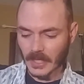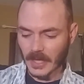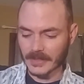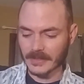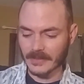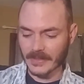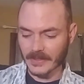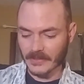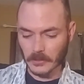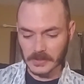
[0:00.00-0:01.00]
I didn't
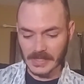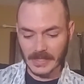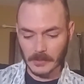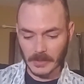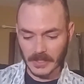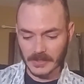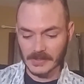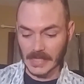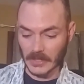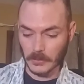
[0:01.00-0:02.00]
think there was anybody in
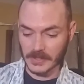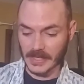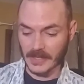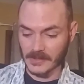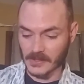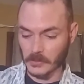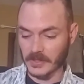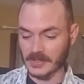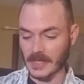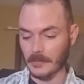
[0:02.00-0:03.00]
Southwest Kansas with
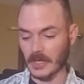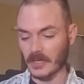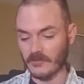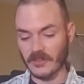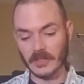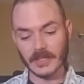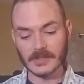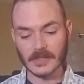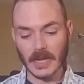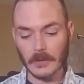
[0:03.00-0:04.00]
the same kind of
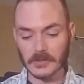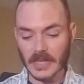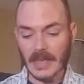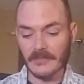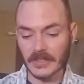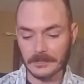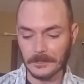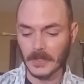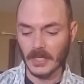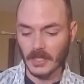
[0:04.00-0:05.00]
feelings that I was having.
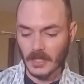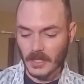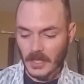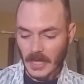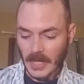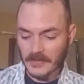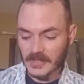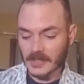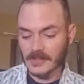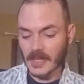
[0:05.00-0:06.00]
I have
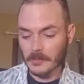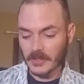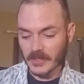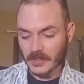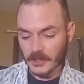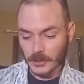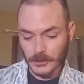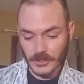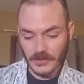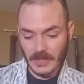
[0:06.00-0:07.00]
since come to the conclusion